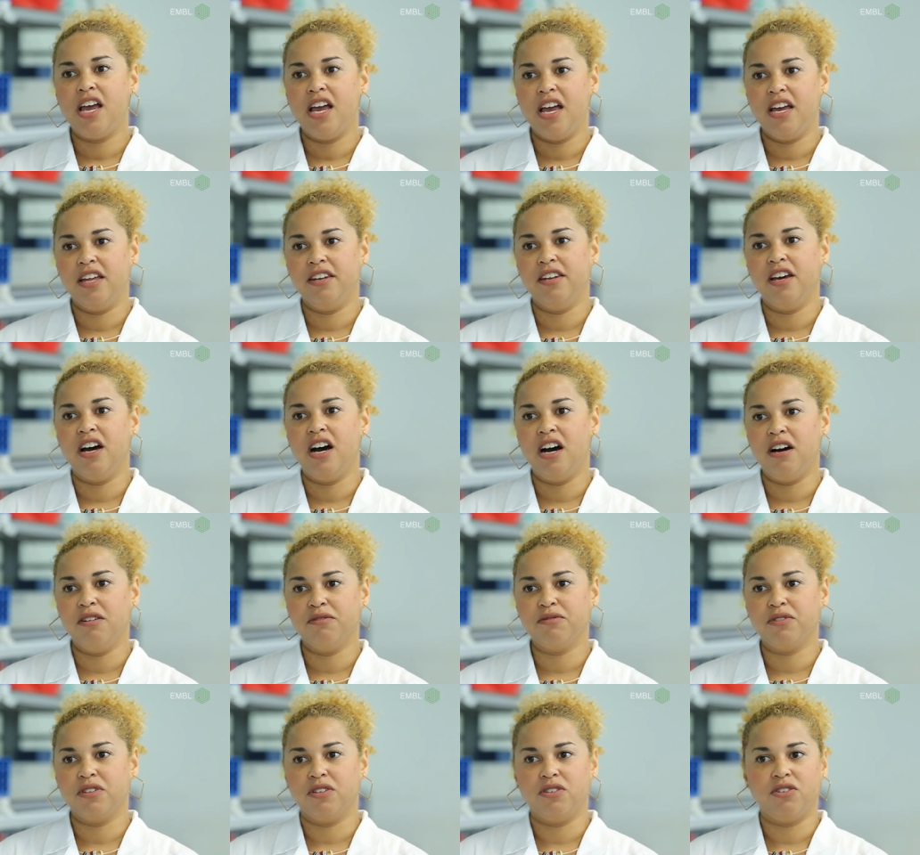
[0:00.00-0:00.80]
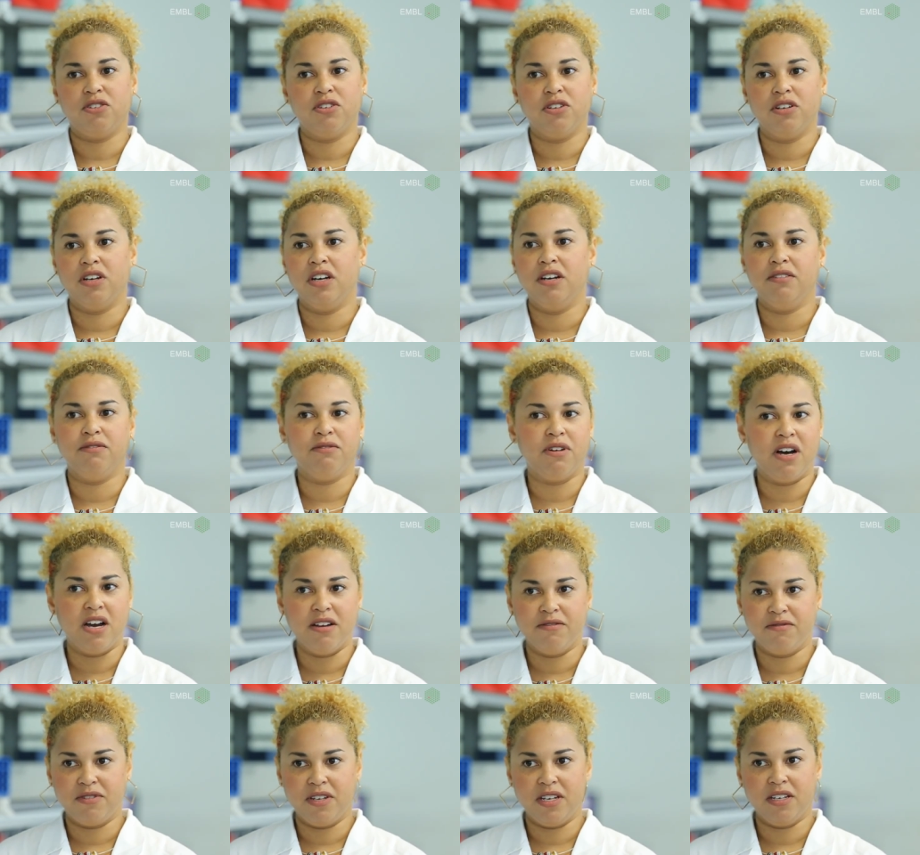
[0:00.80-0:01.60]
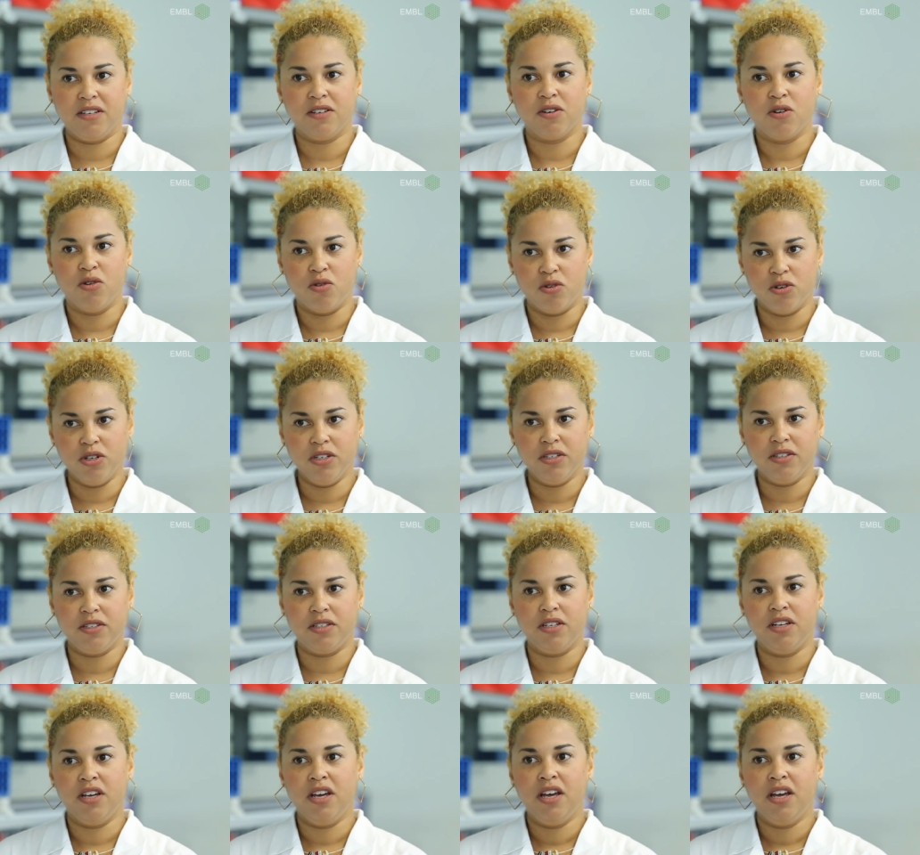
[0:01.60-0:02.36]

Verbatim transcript: and after a five-day course